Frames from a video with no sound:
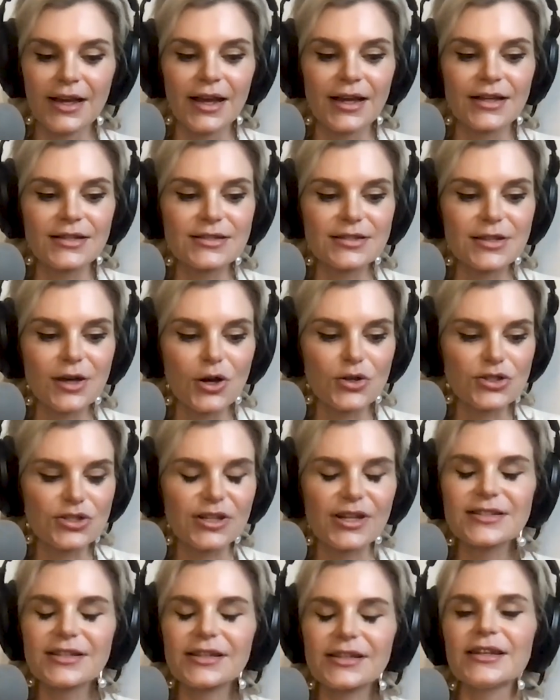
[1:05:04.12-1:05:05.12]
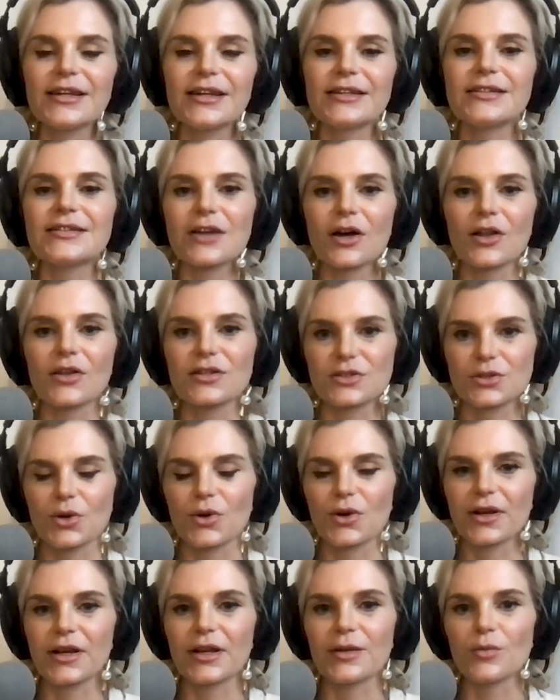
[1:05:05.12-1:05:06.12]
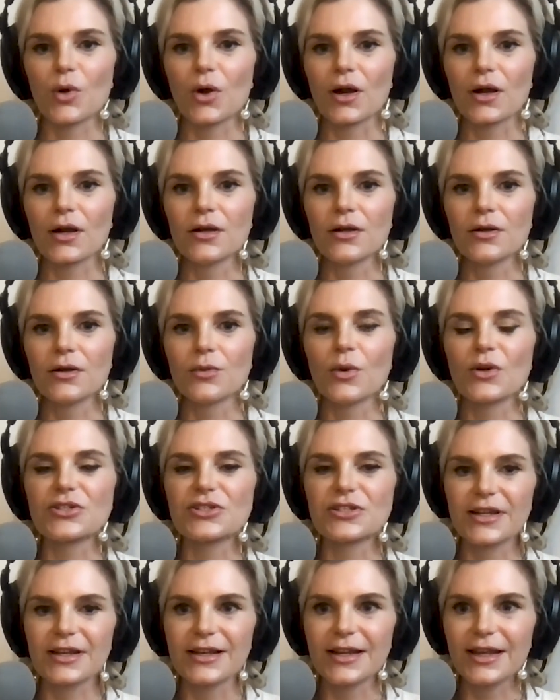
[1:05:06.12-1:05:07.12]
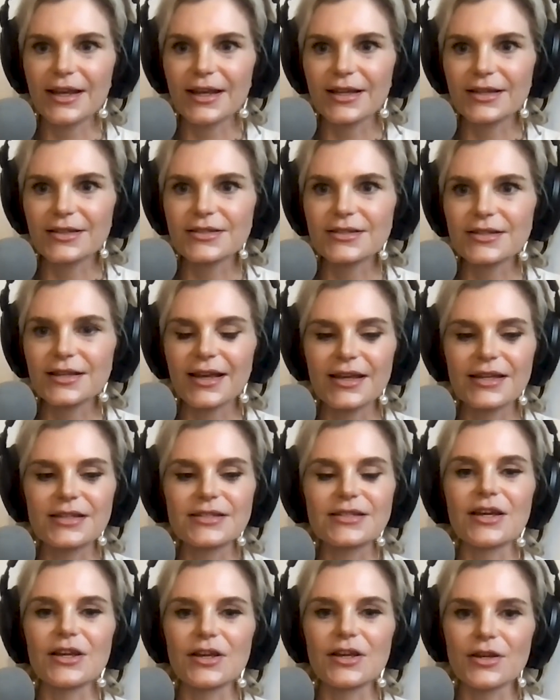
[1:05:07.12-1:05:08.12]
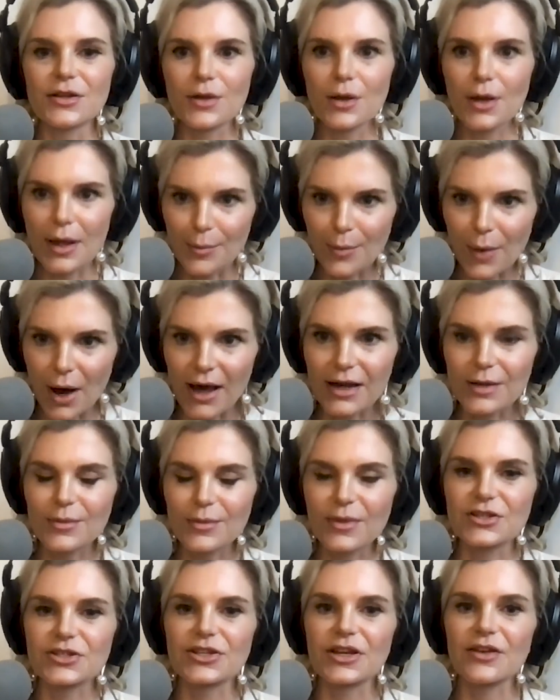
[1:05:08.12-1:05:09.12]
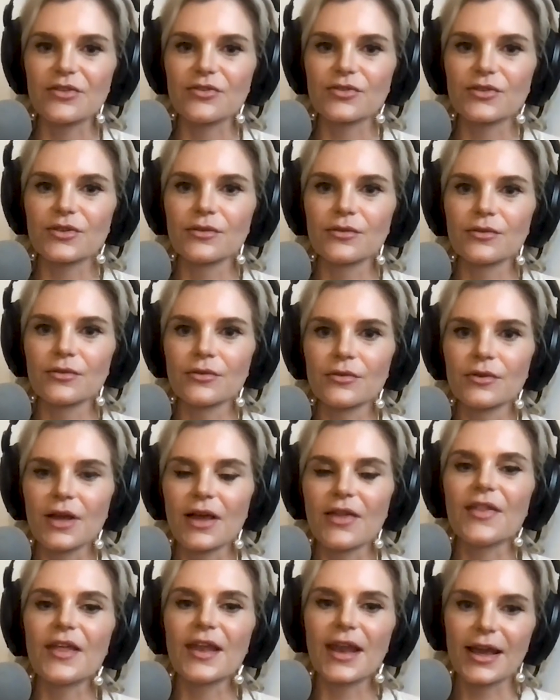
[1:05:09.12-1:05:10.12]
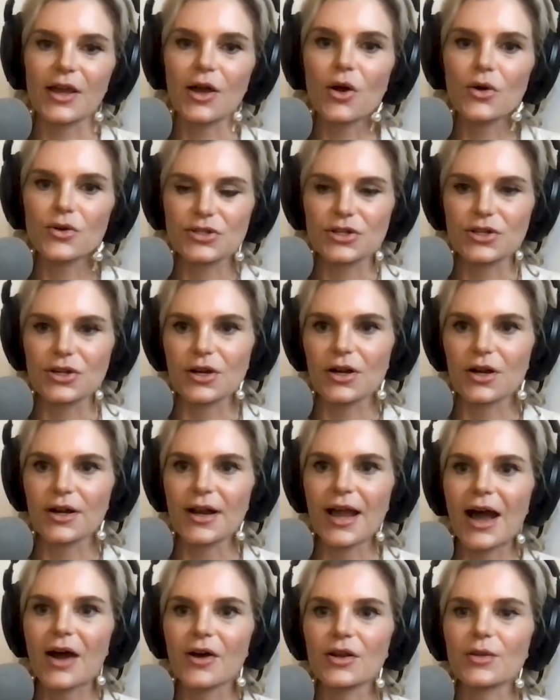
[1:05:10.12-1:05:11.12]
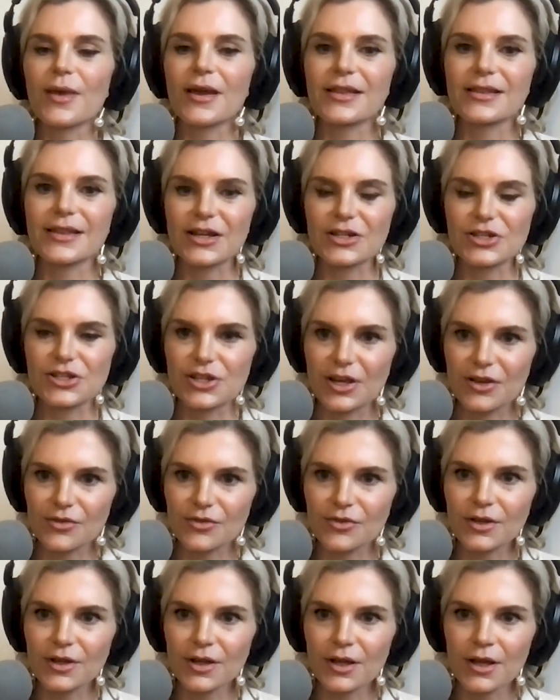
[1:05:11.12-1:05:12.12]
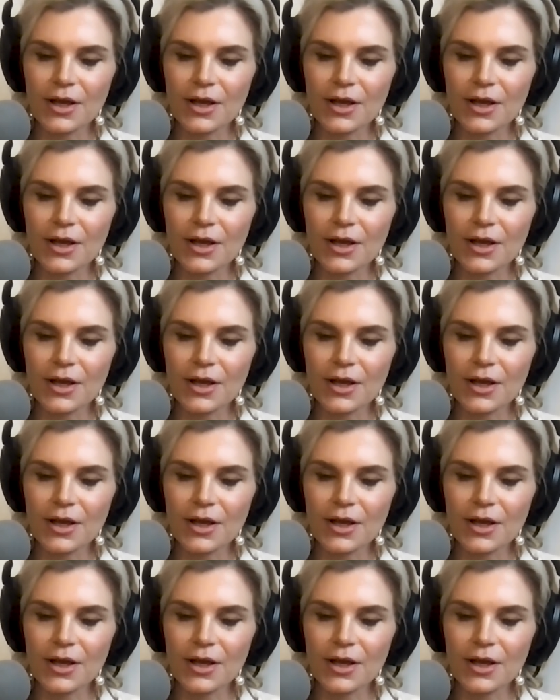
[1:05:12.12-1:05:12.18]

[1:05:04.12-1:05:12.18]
And so she doesn't need to tell the story anymore. What she needs is an embodiment shift. And then I coach her on how to make that shift.